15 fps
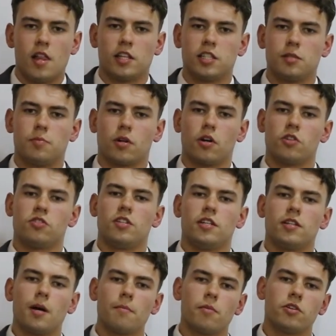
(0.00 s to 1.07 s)
This is because you
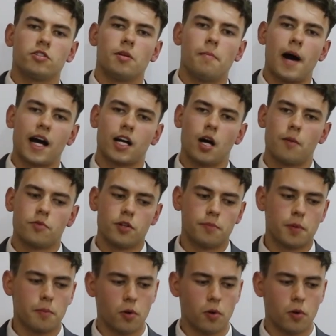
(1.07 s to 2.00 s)
need numbers to back up your